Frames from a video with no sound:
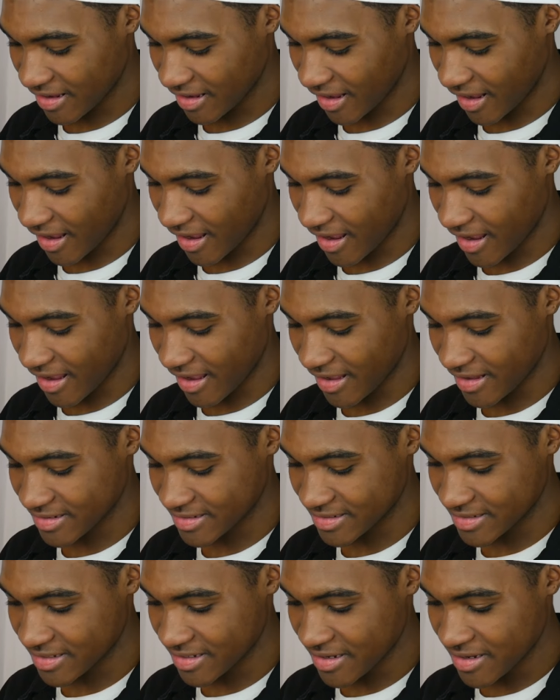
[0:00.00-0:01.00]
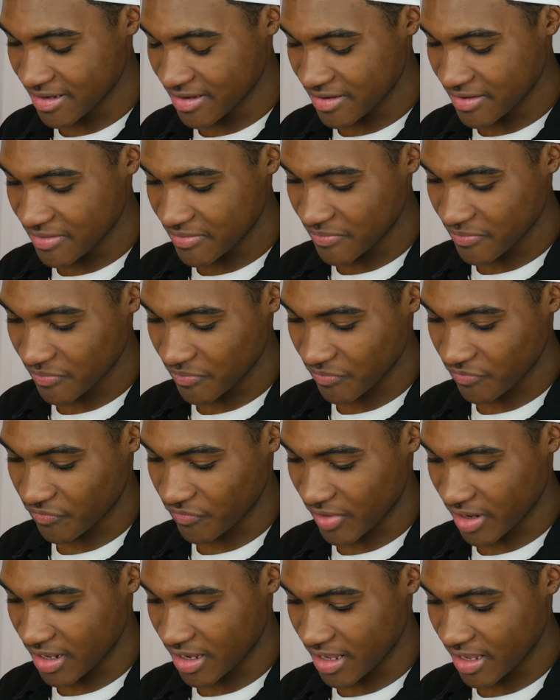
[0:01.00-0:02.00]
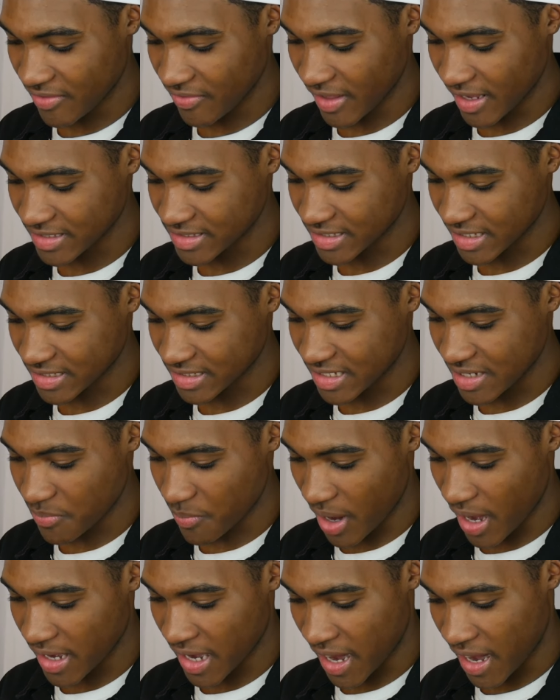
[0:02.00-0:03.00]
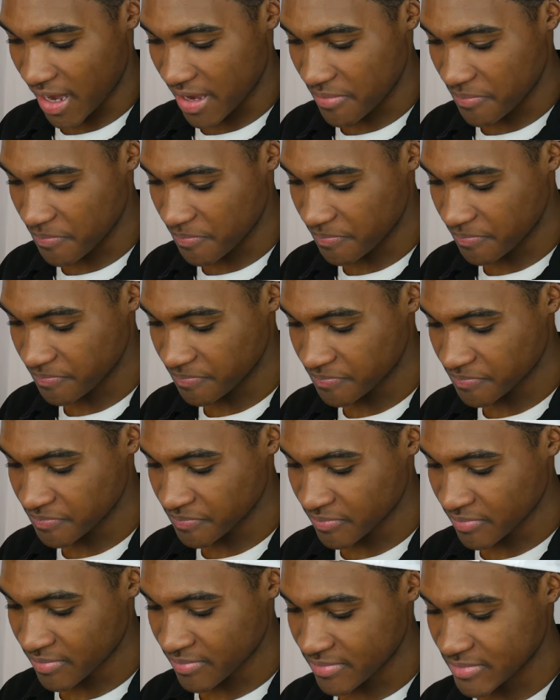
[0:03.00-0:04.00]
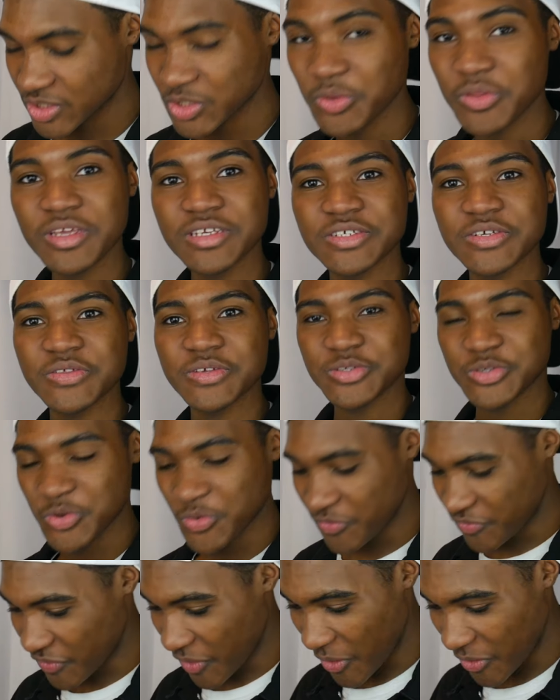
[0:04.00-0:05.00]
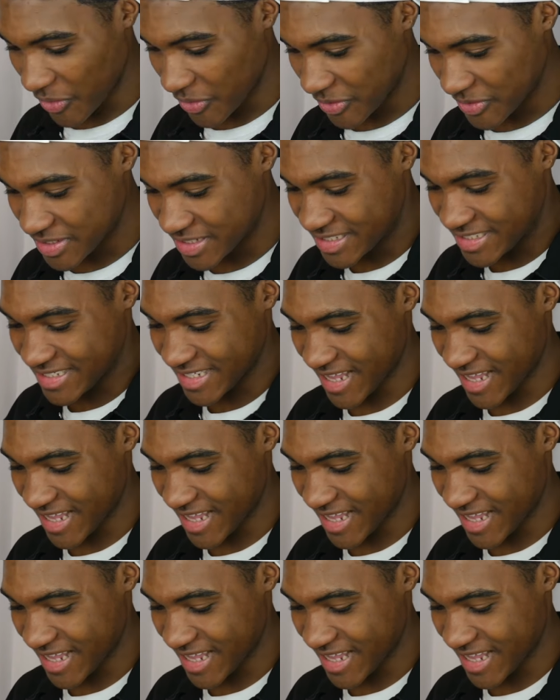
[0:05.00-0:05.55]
and fit it in that 16 by 9. So these are the two photos